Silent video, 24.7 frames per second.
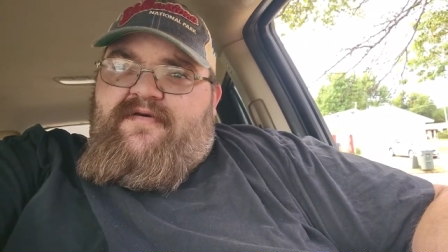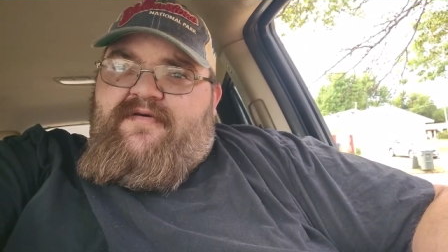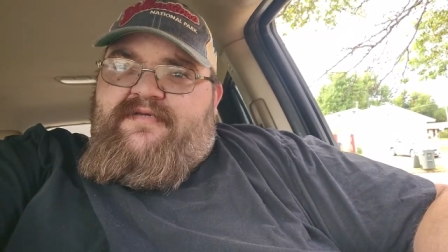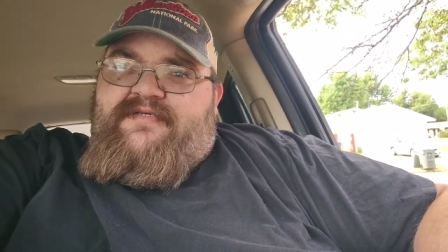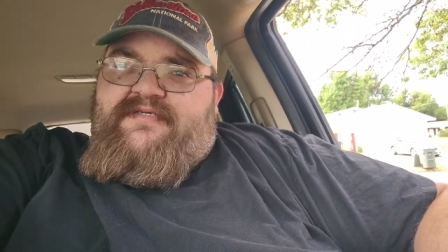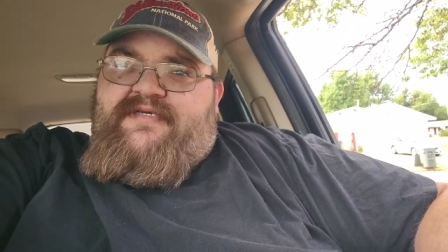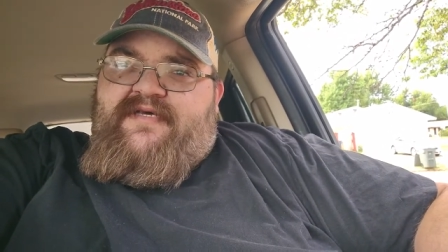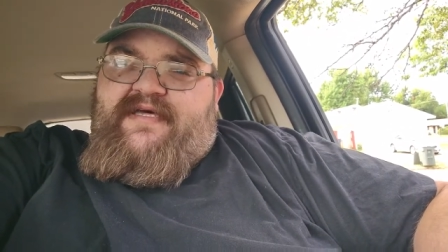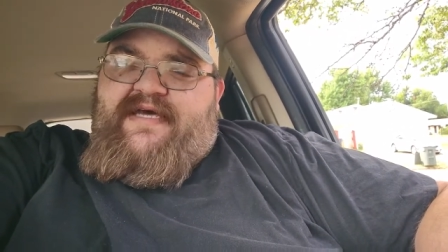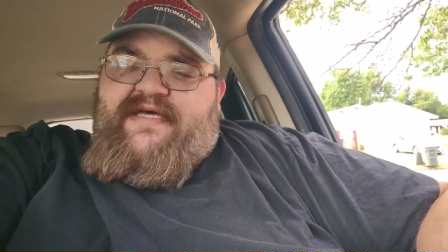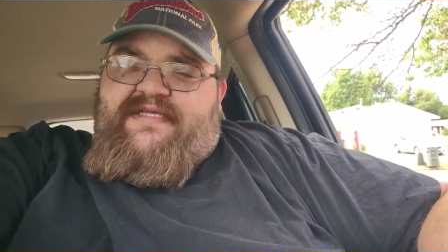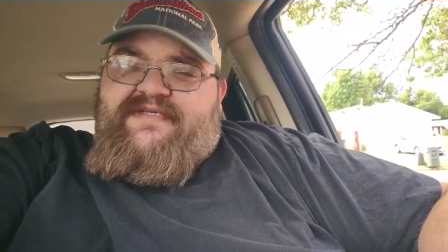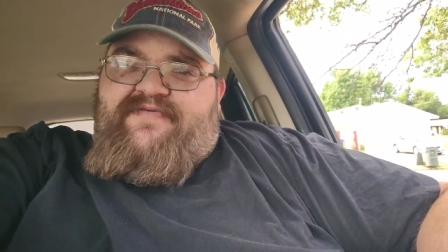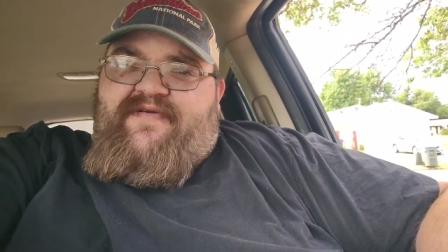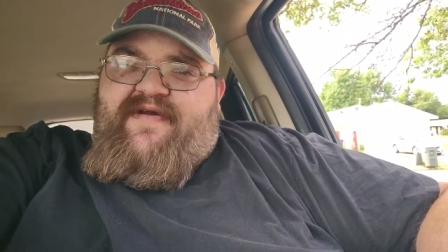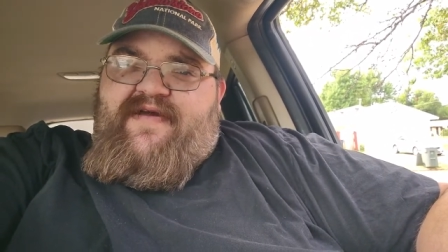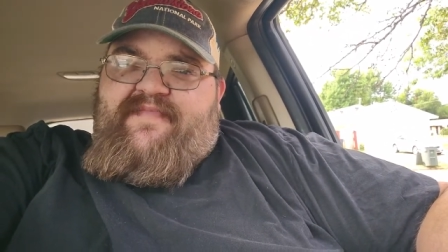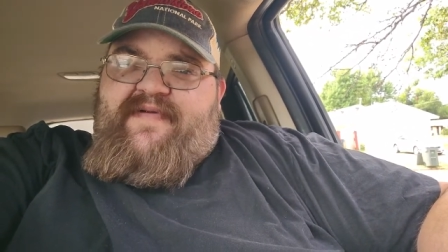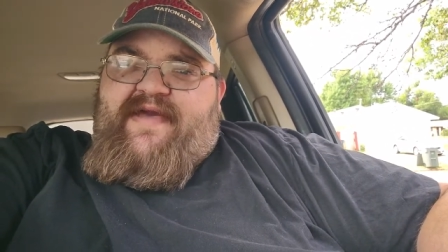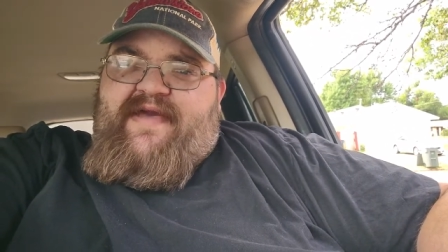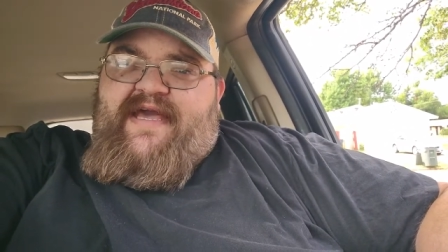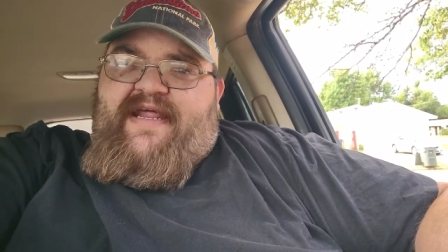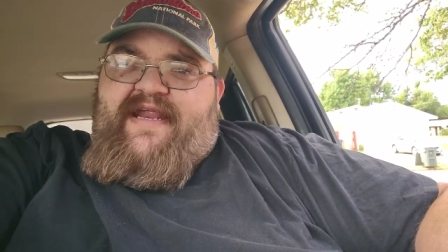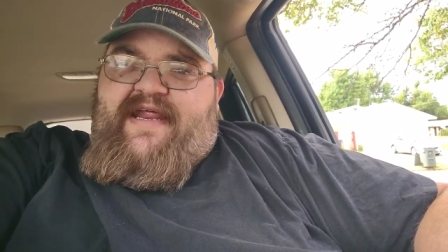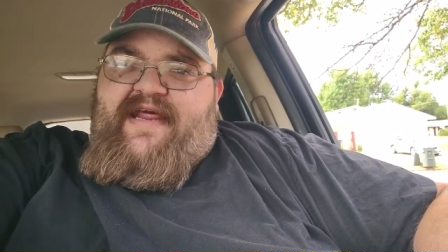So that's where
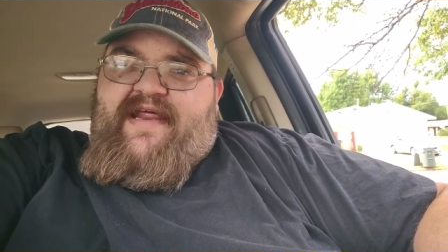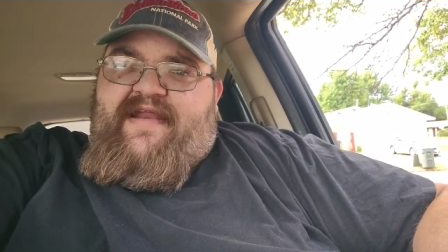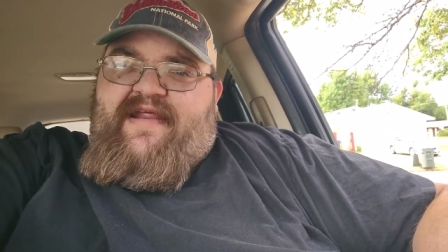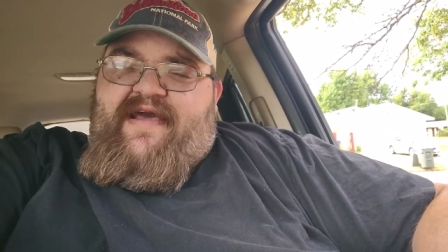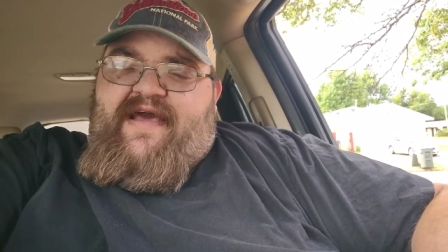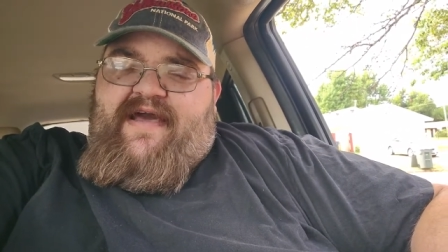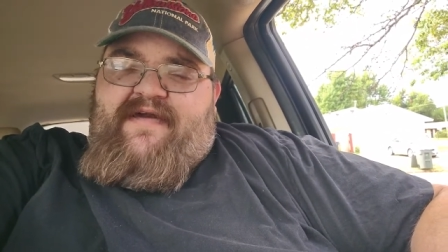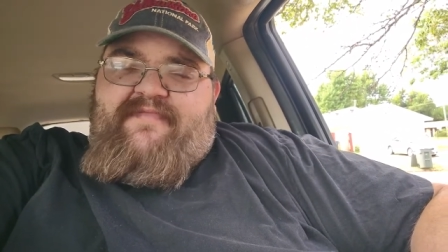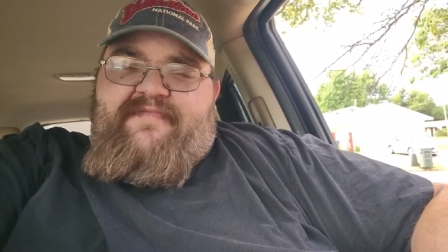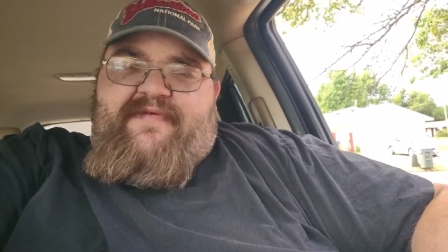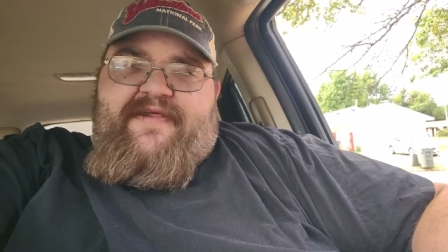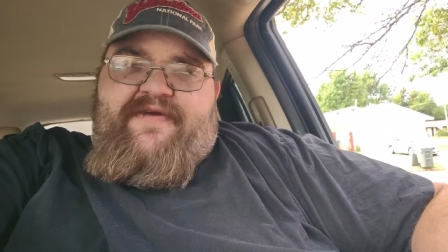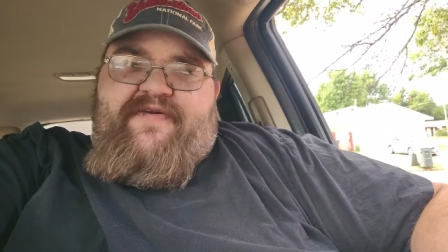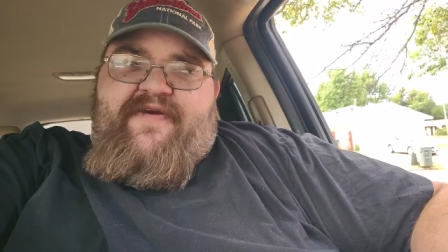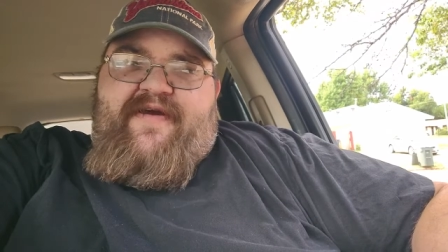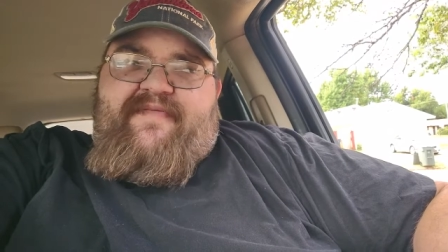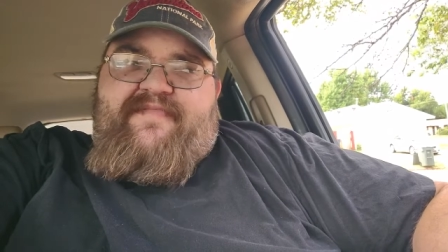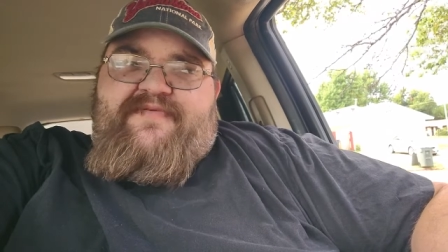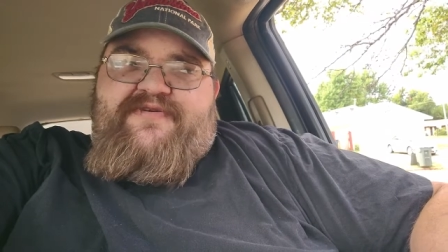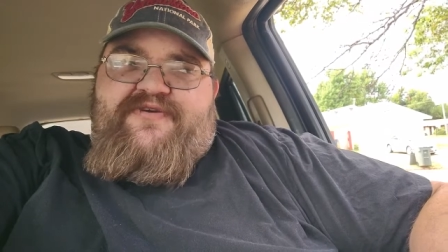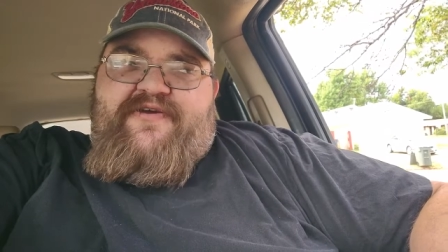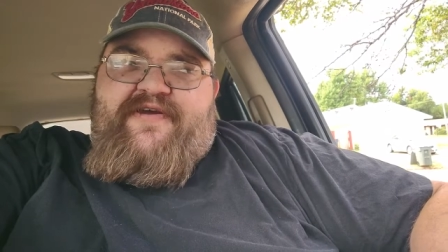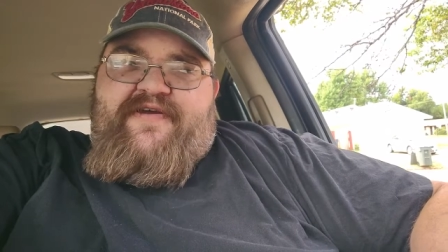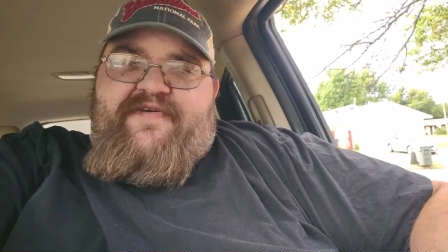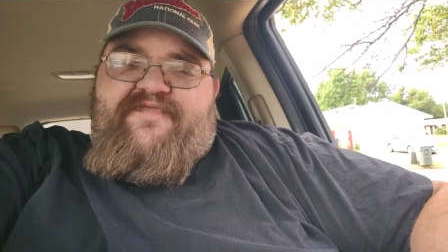I'm headed. I'm going to grab
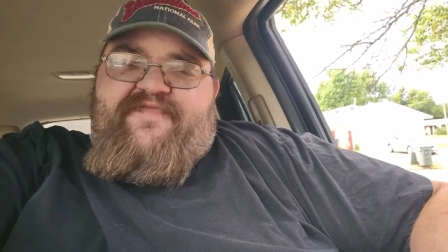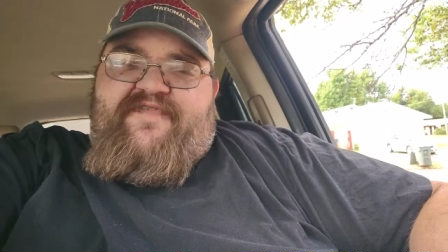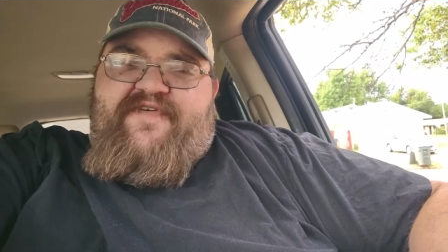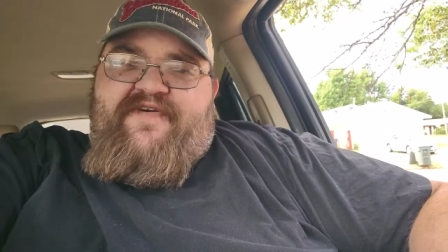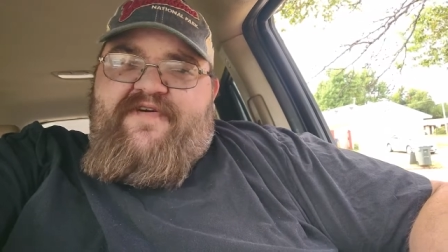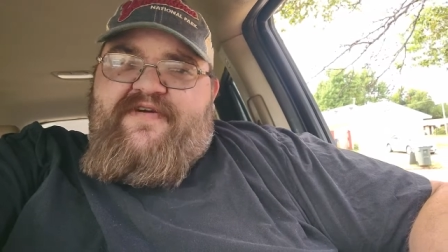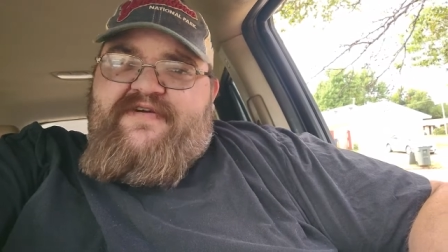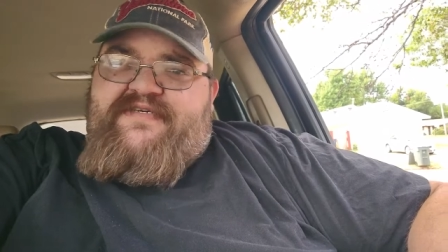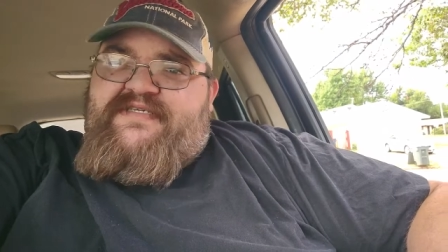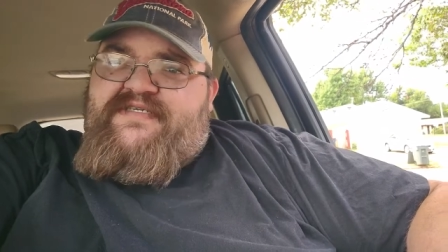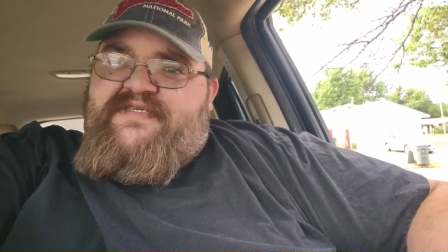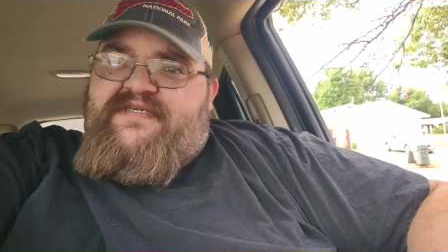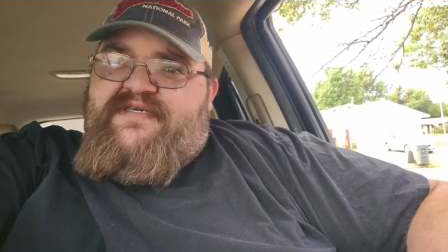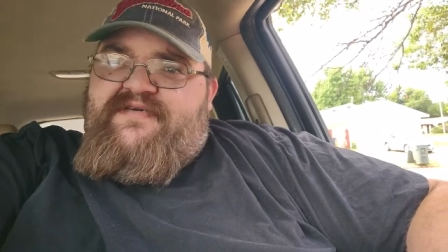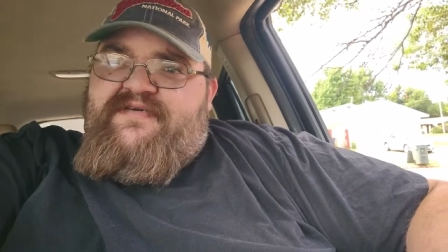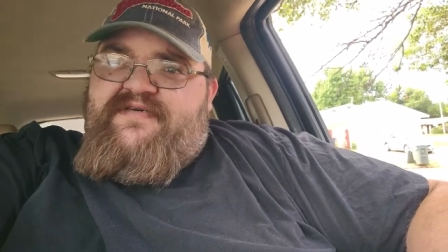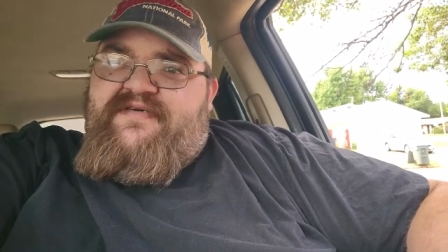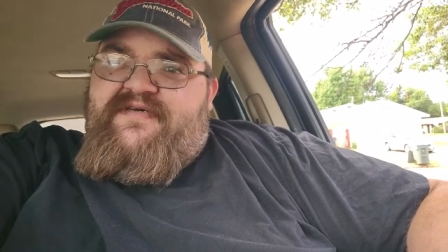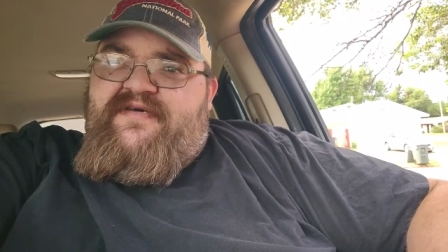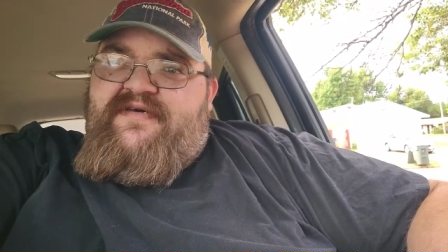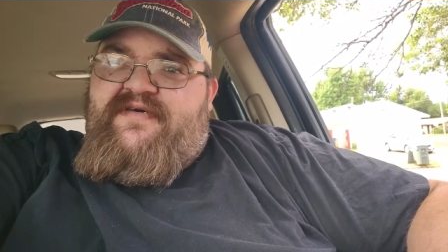a drink first,